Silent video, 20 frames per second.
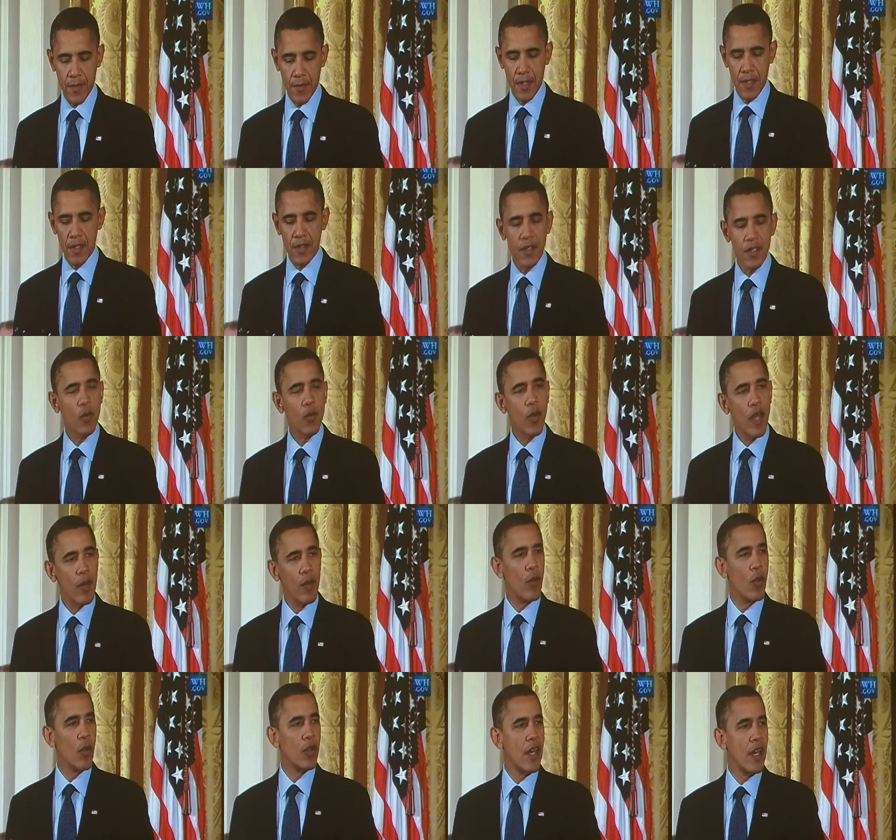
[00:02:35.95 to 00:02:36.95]
And this
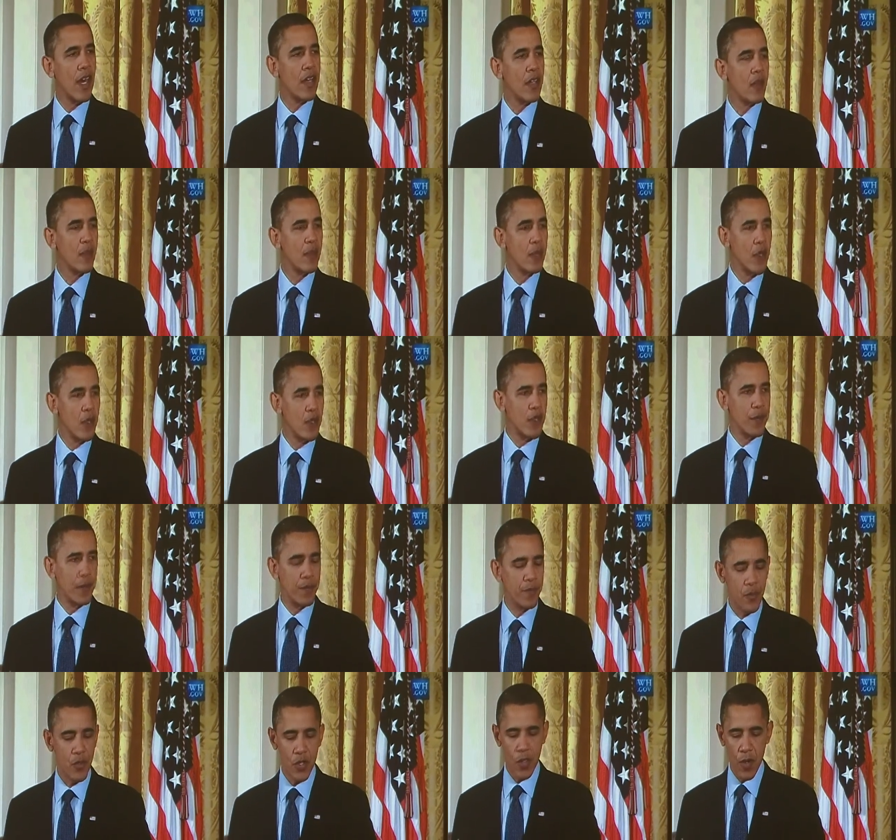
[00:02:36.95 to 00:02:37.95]
incredible contribution
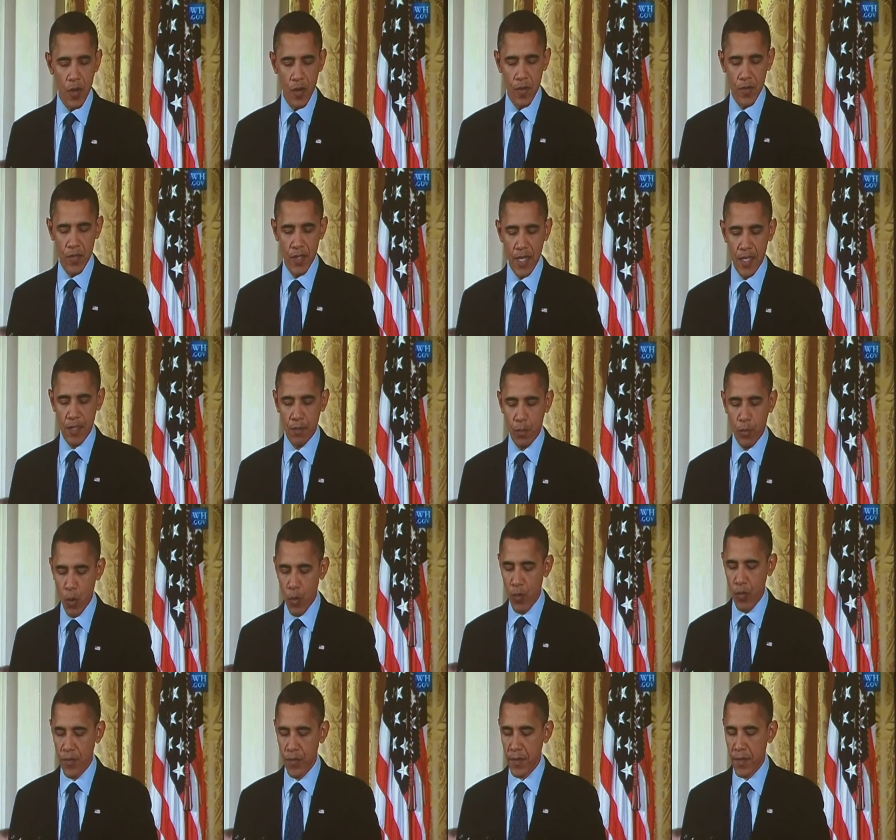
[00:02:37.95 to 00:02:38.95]
serves as
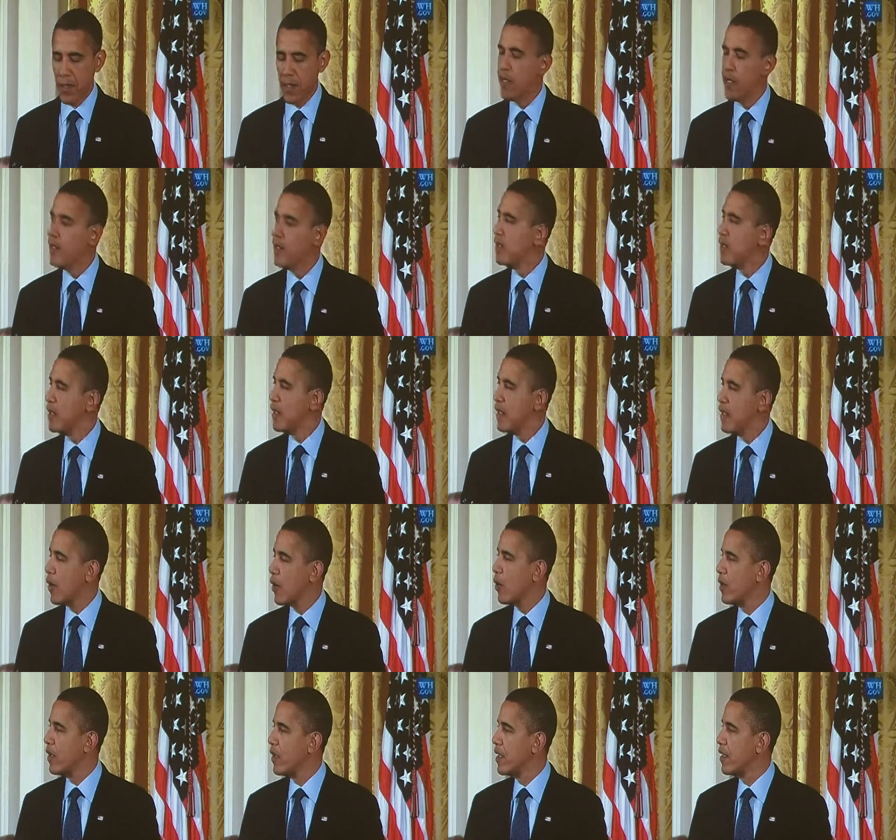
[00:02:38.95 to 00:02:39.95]
proof not
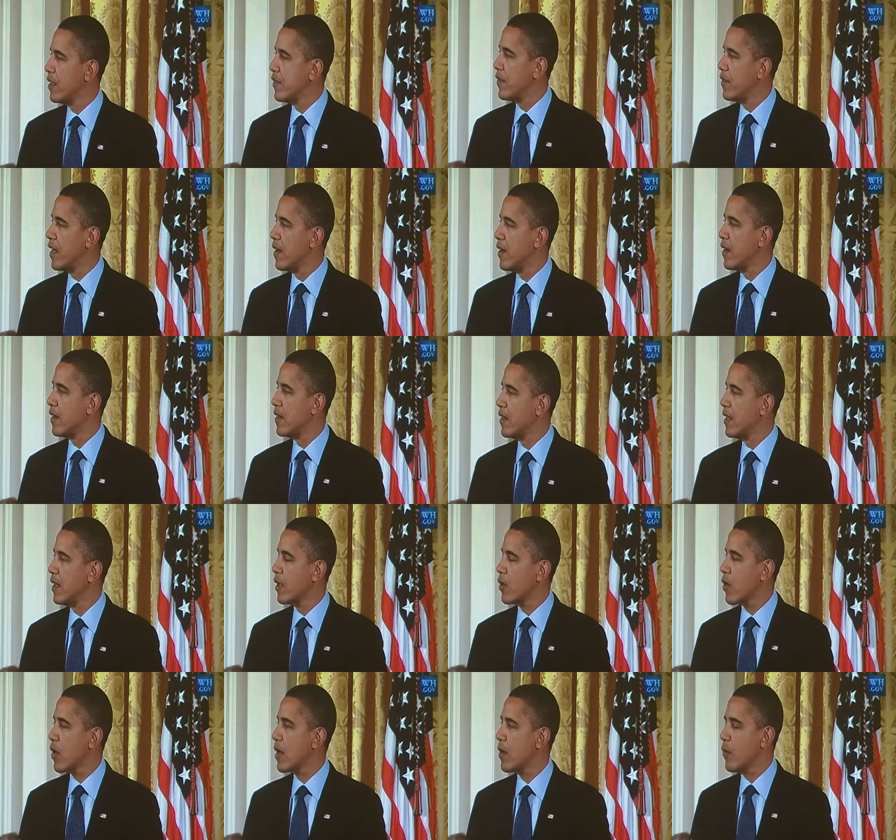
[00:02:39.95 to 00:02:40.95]
only of their
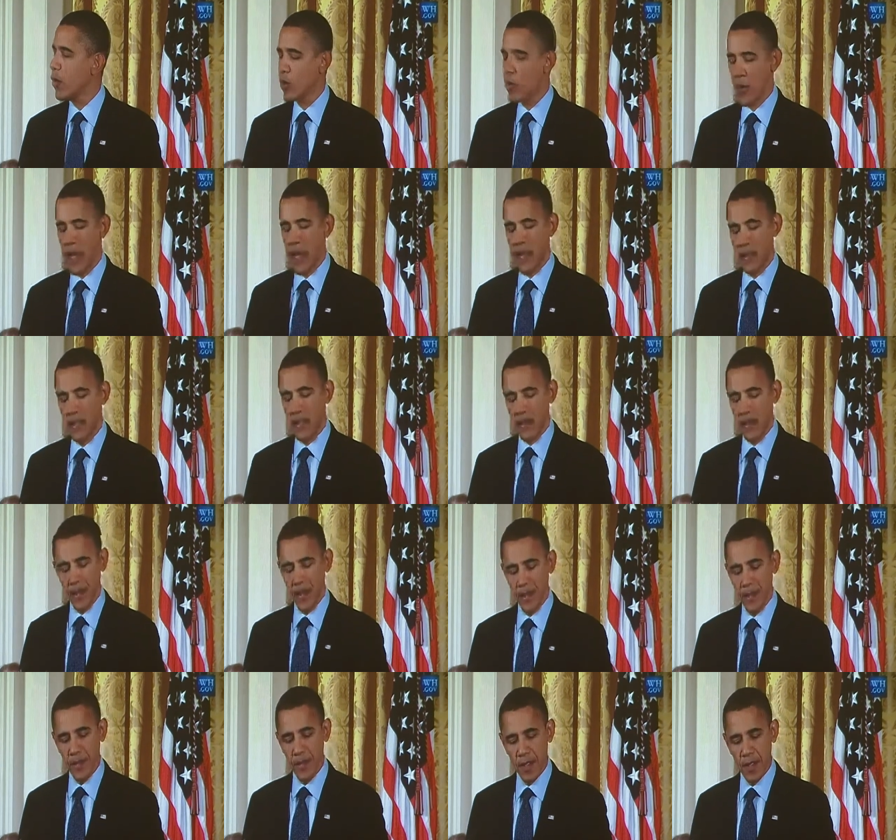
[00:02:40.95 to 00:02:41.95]
incredible
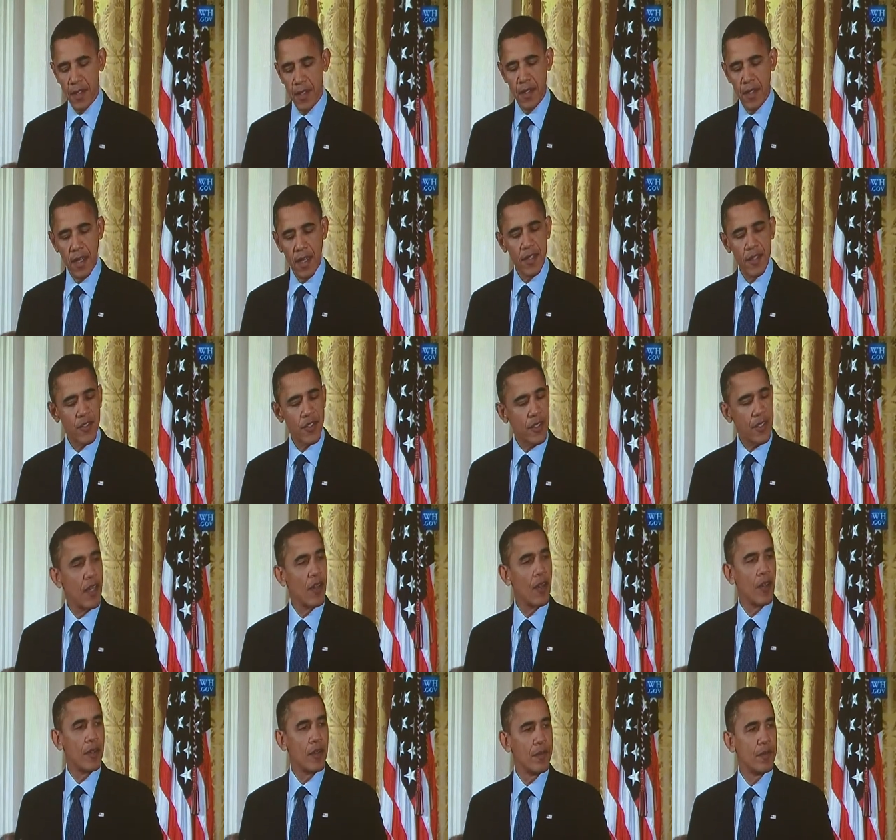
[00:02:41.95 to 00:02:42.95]
creativity and
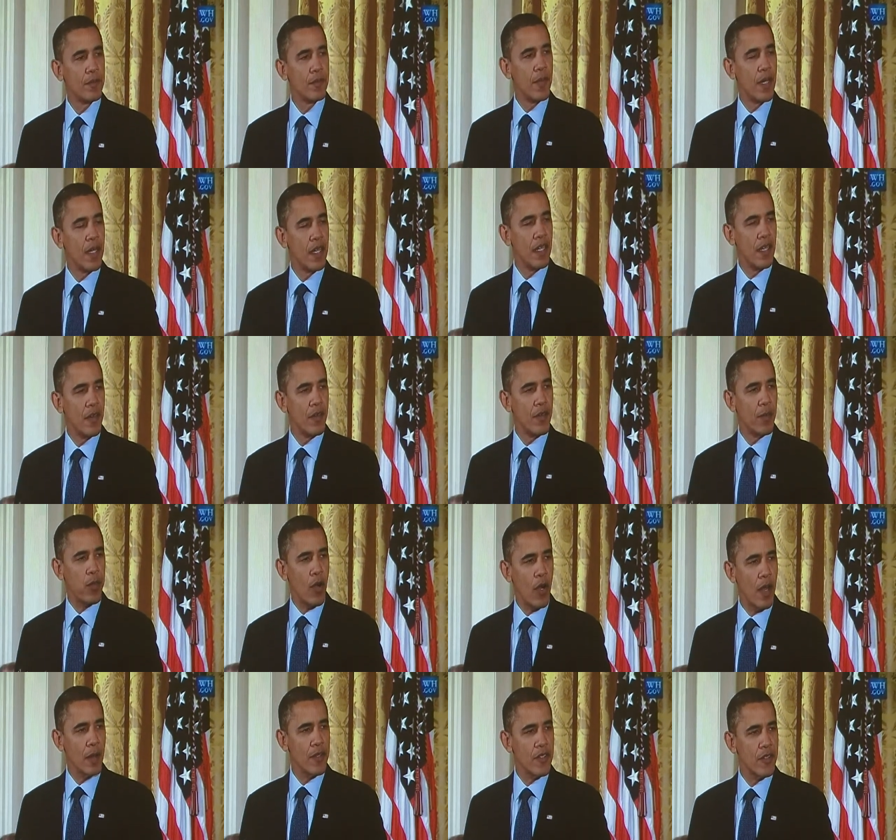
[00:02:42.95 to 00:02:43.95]
skill, but of the
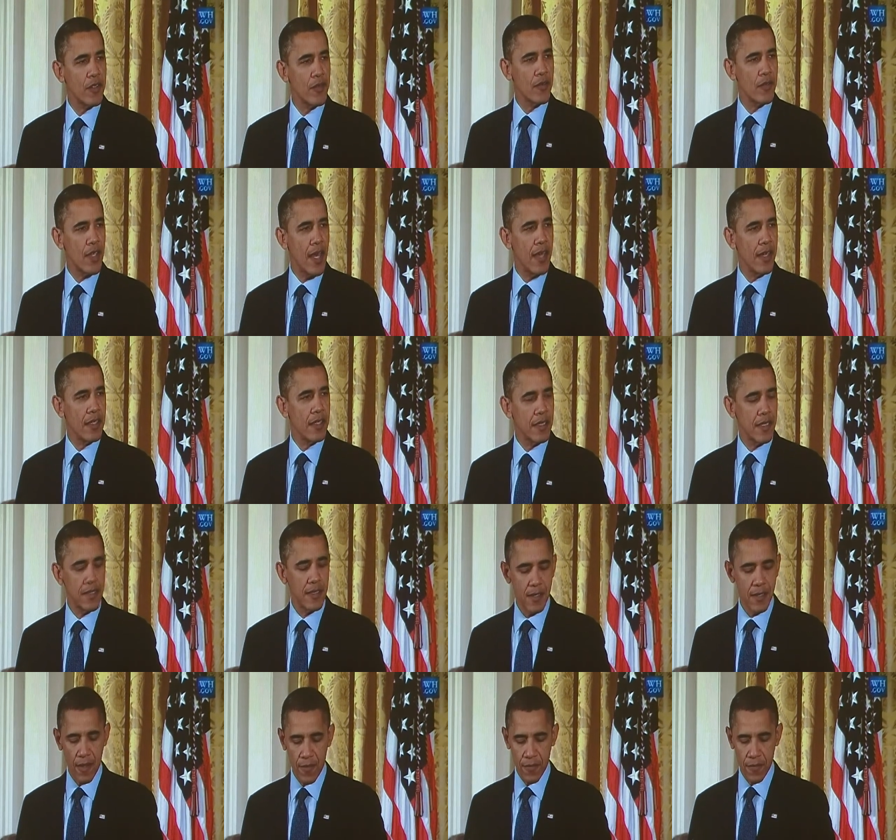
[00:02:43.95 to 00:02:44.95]
promise of science
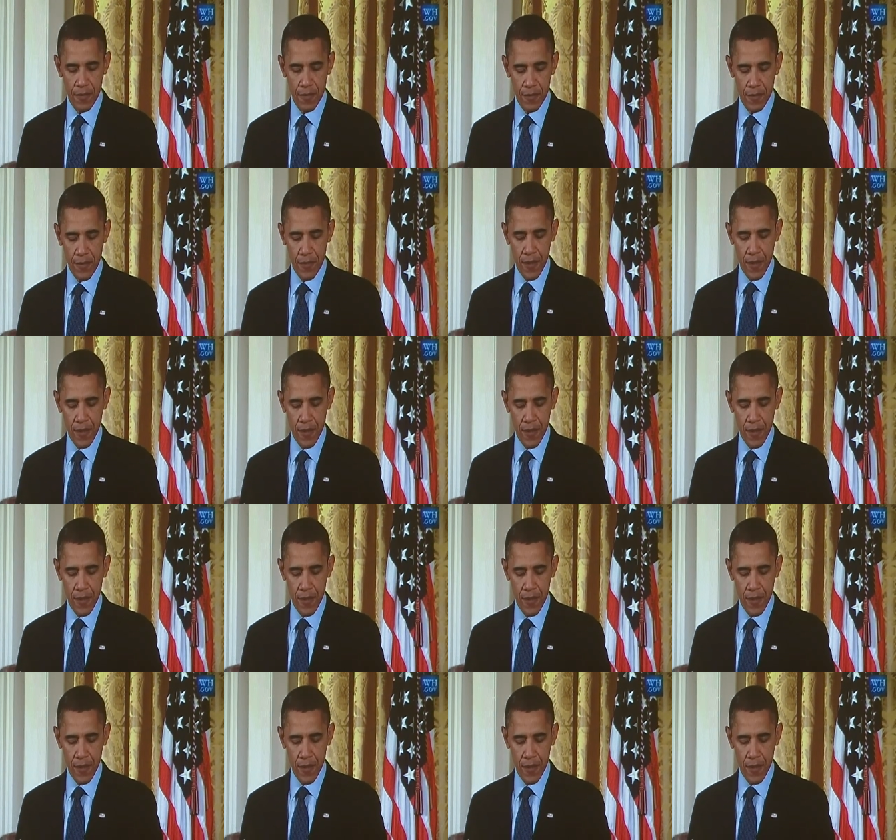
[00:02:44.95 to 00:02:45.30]
itself.